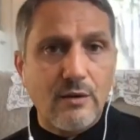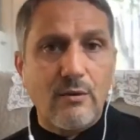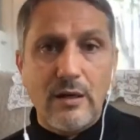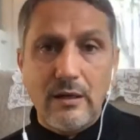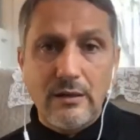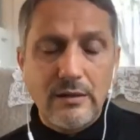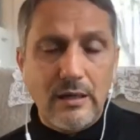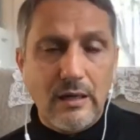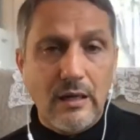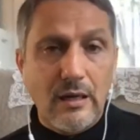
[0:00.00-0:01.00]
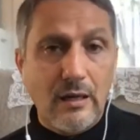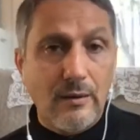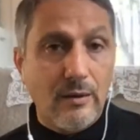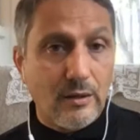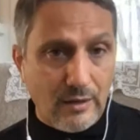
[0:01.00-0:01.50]

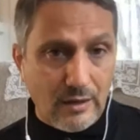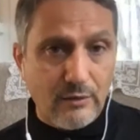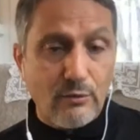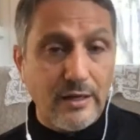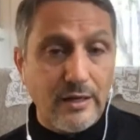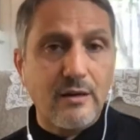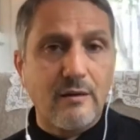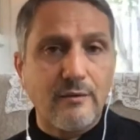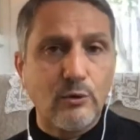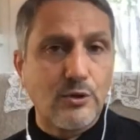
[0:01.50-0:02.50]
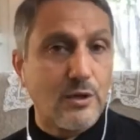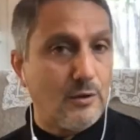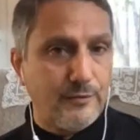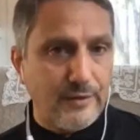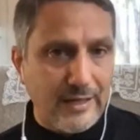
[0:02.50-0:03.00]
Iranian Revolution
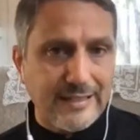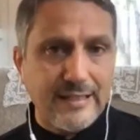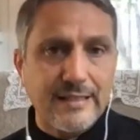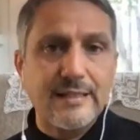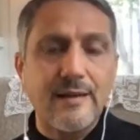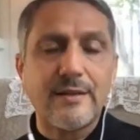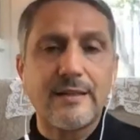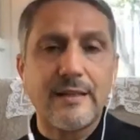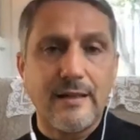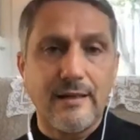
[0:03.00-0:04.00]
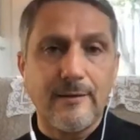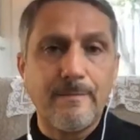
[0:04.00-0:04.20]
of 1979.